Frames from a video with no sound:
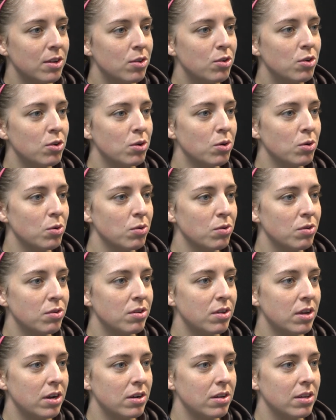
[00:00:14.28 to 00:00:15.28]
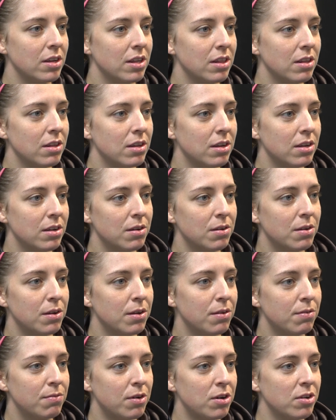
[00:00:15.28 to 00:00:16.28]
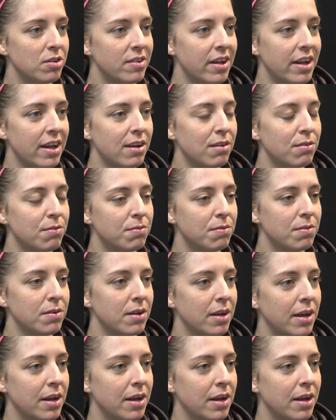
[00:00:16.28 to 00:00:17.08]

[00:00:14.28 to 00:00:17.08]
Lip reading: two goals early in the first half.